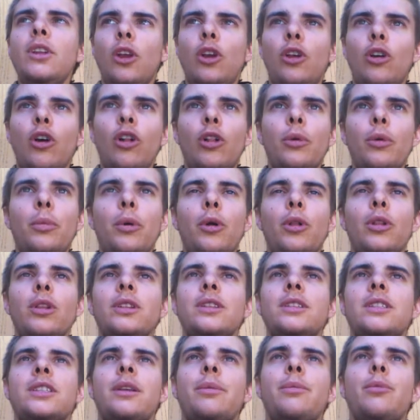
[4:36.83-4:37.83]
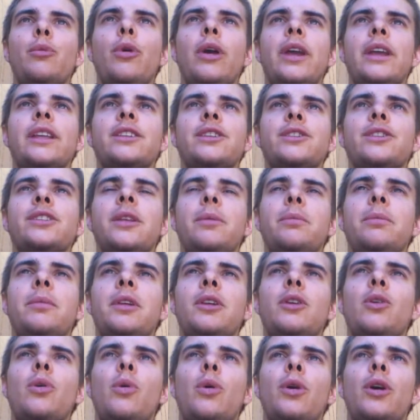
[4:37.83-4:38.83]
gullible in some ways or
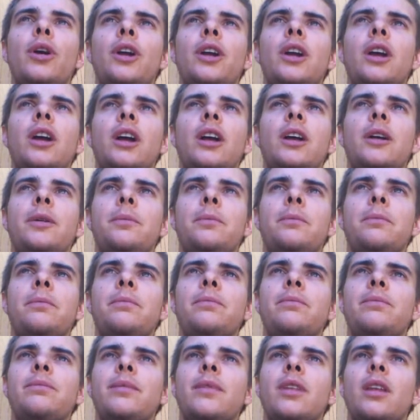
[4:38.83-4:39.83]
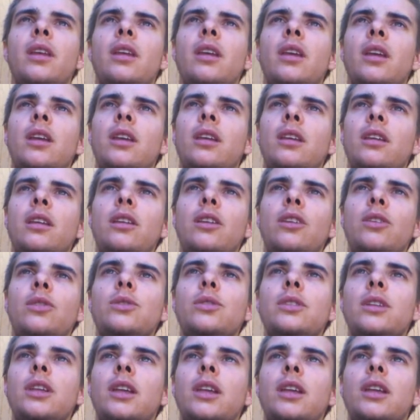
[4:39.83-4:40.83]
something, or
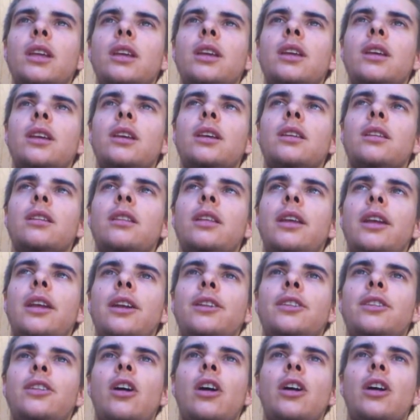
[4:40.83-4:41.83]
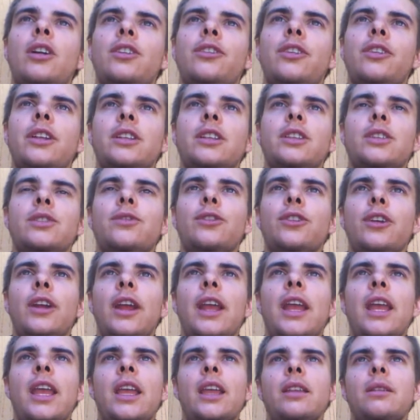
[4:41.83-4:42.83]
using their doctrines for
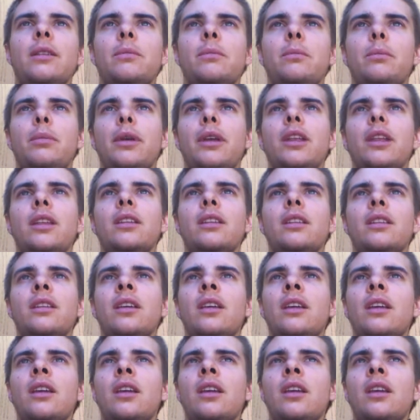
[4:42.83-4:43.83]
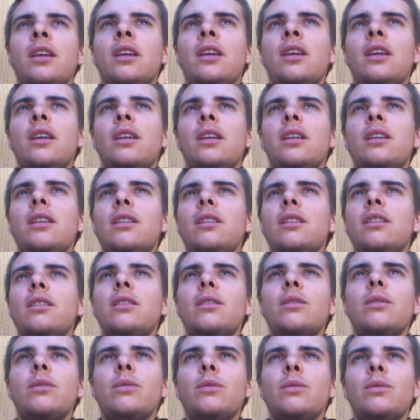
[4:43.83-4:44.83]
hate. But
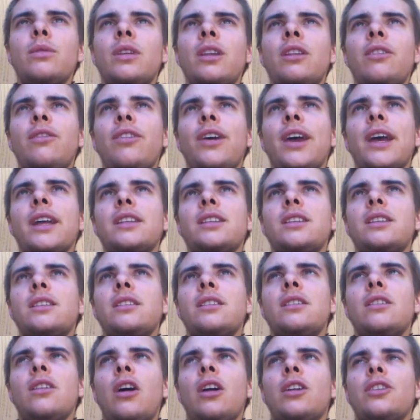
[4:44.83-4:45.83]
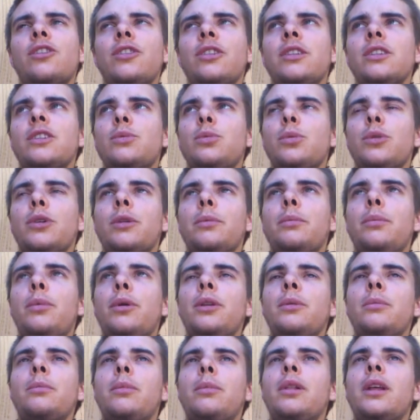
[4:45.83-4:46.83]
when in fact doctrines were
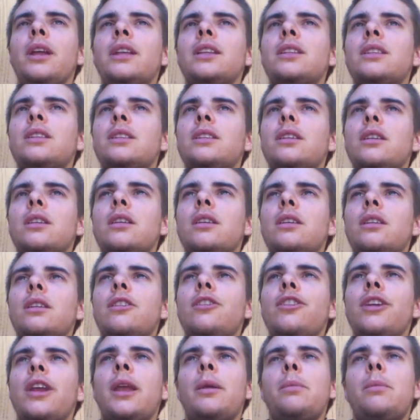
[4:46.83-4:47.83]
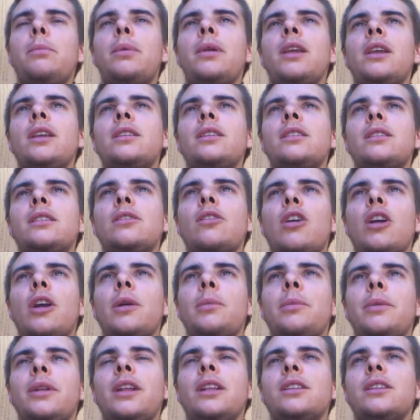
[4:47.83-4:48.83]
put in place to create peace and
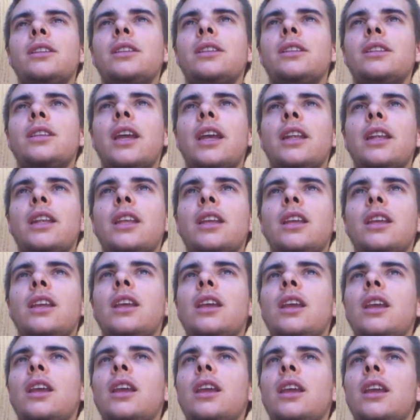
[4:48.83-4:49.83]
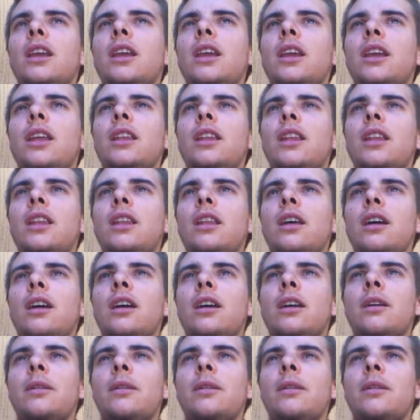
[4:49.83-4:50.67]
harmony in society in